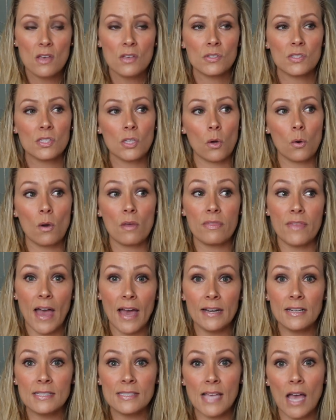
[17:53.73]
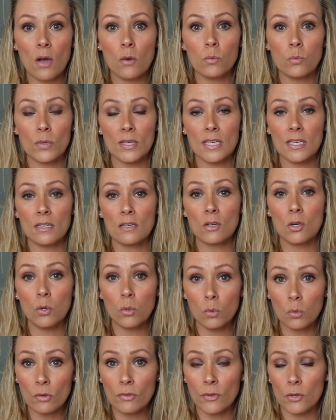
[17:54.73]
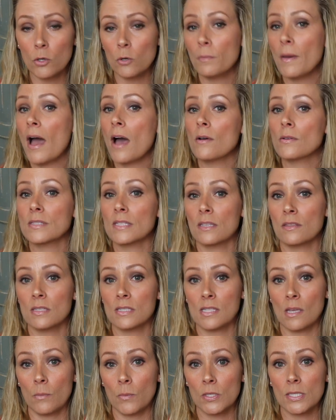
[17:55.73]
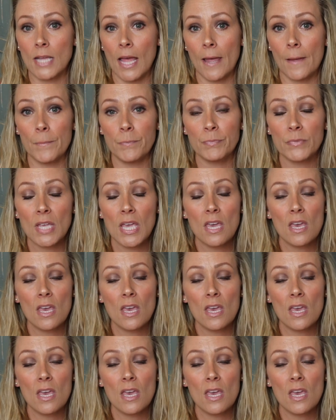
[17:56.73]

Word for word: So that is how we cool the hoop house in the summertime.